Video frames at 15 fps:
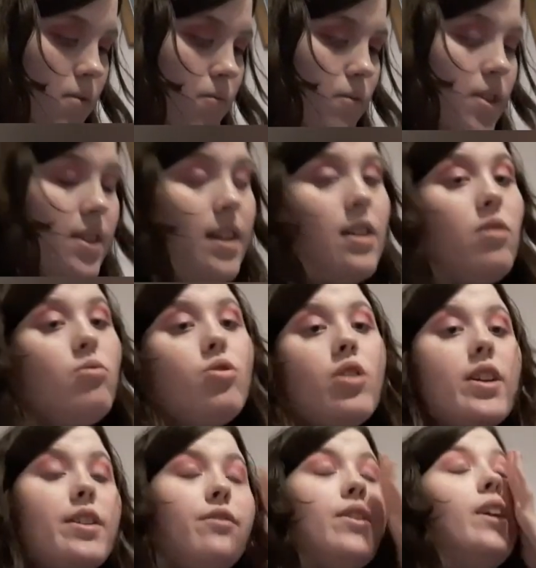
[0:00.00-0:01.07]
Still
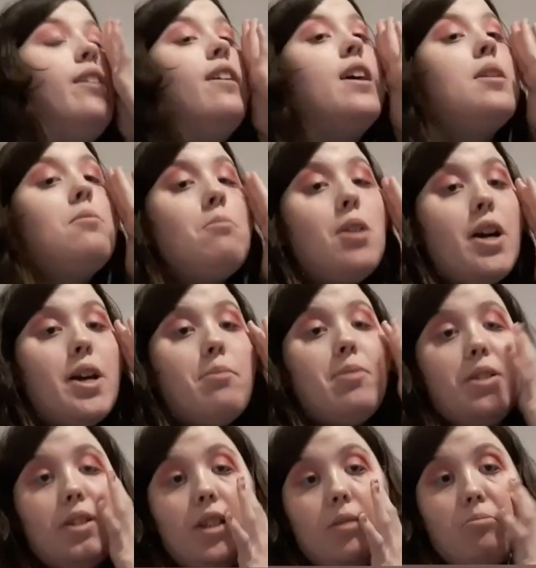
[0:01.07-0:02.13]
trying to figure out my
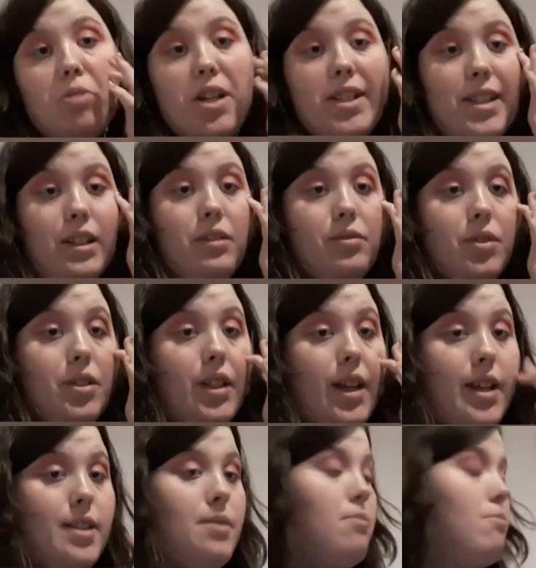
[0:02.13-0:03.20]
opinion myself on this,